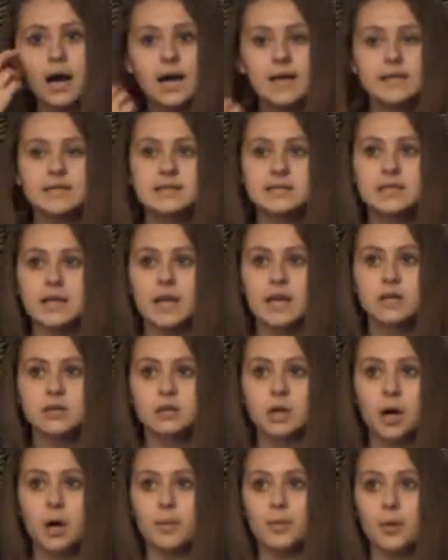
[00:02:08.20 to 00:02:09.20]
I
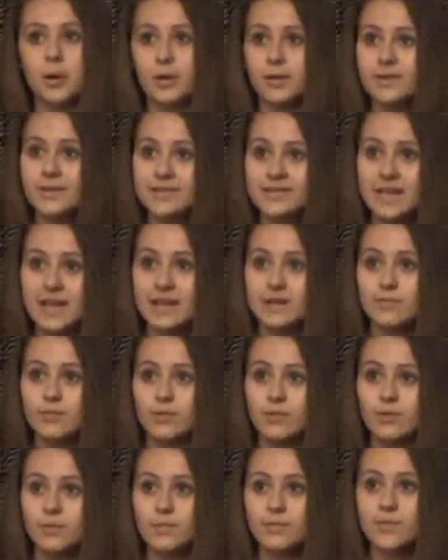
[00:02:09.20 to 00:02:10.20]
stand up on the
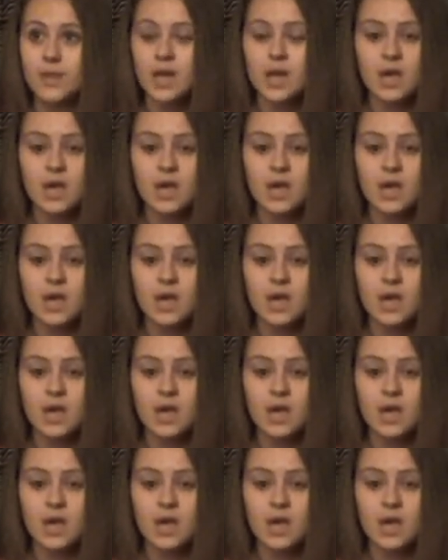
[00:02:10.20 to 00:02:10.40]
table.